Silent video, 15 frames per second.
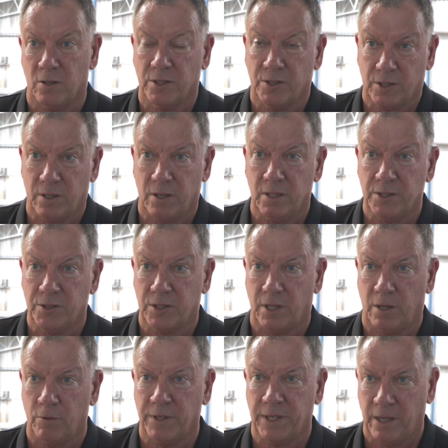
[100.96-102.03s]
site,
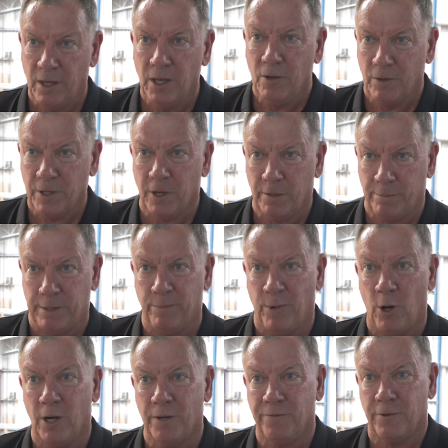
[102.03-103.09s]
so we've got to be
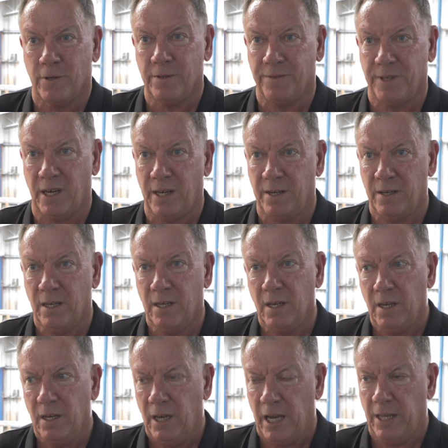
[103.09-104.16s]
mindful of that.
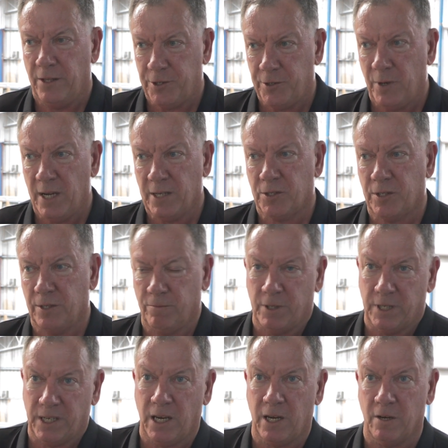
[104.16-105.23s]
And the trucks that
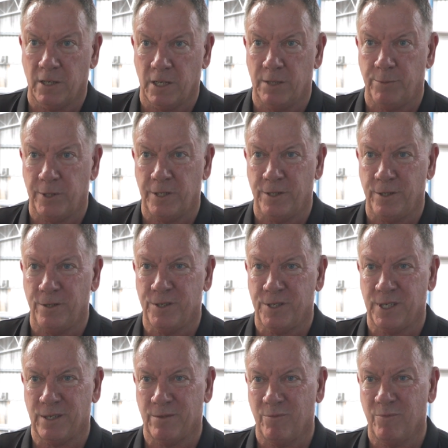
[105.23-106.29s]
we're currently been using,